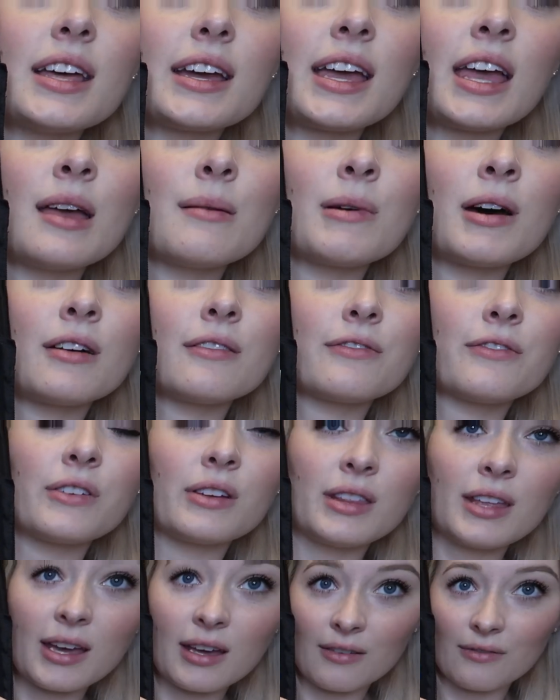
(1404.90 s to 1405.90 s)
that came out for
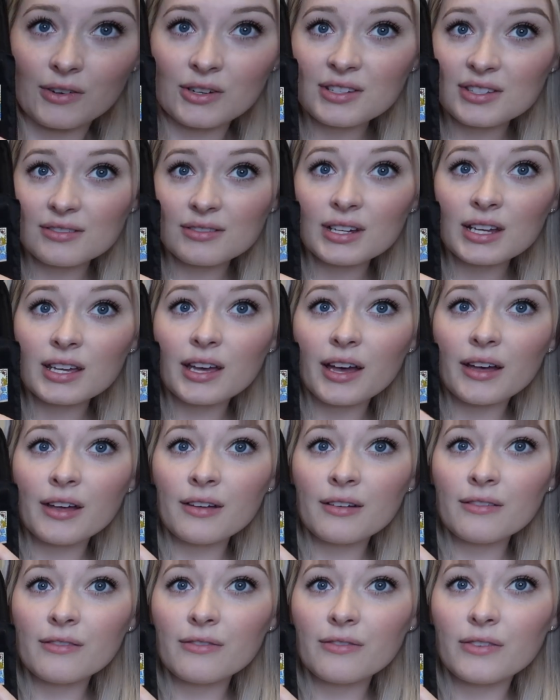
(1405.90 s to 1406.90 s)
the anniversary
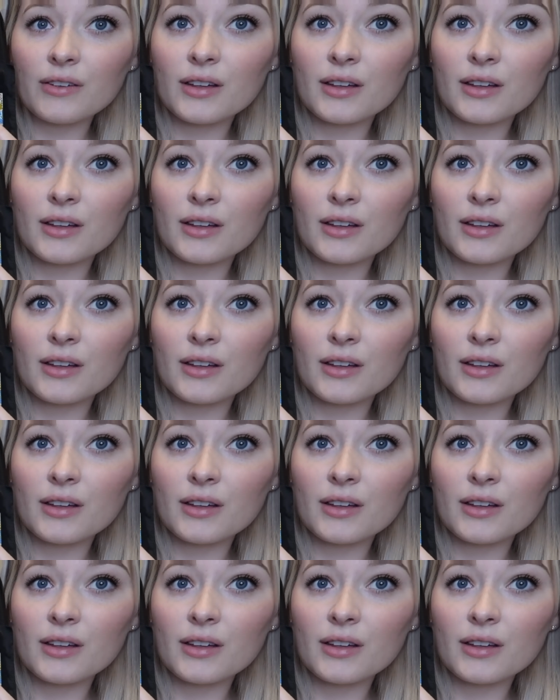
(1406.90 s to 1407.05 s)
of